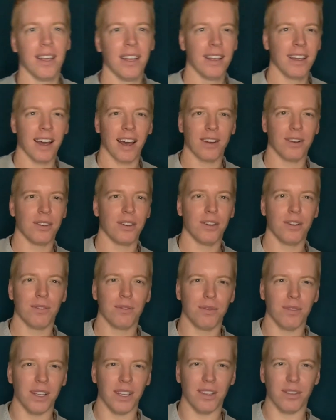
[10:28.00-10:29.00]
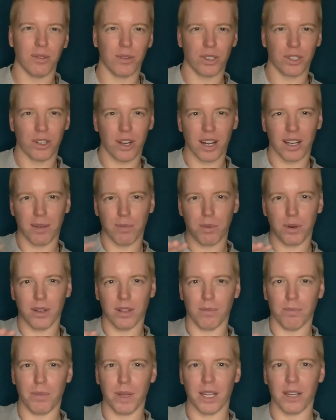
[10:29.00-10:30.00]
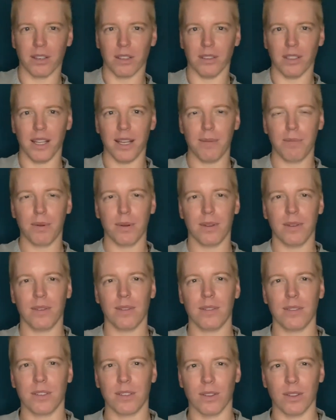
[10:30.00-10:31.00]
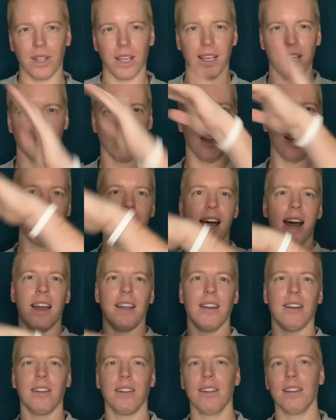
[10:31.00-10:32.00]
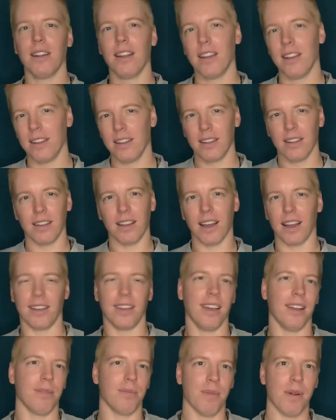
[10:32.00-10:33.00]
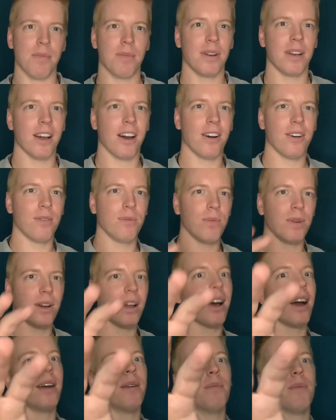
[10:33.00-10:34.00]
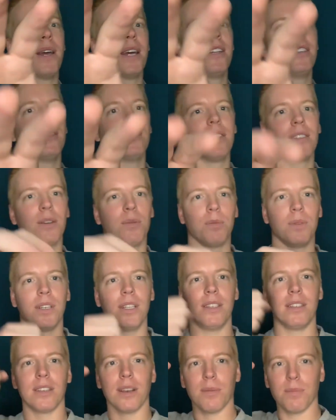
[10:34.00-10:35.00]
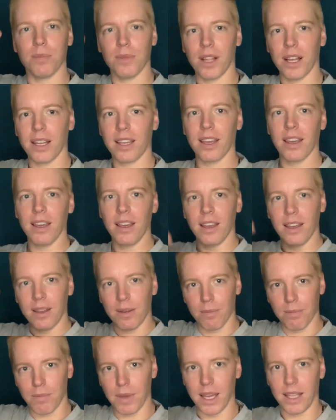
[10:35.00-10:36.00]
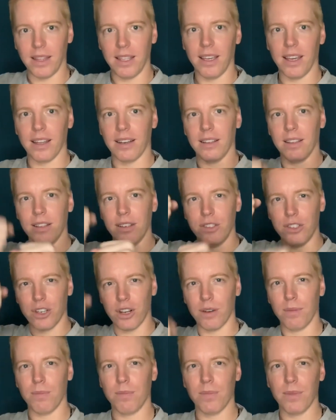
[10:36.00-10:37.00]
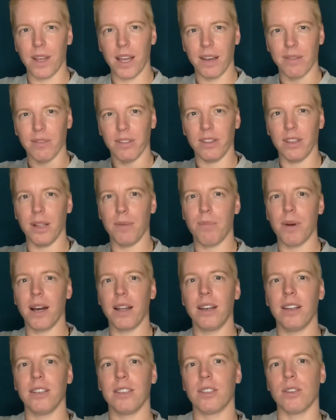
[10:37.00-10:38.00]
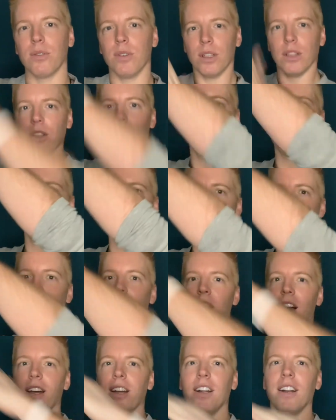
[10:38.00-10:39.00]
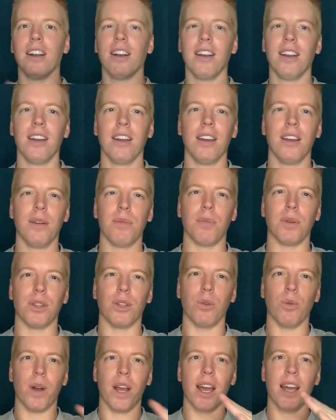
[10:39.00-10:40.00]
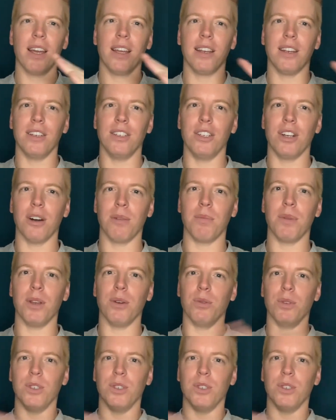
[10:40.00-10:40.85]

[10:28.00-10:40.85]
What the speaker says: I don't know if we were trying to put a bigger lip so they could get higher. I can't remember now, but I imagine someone did something like made the end of the jump have a lip on it so it would launch you higher. But the way I hit a jump, it would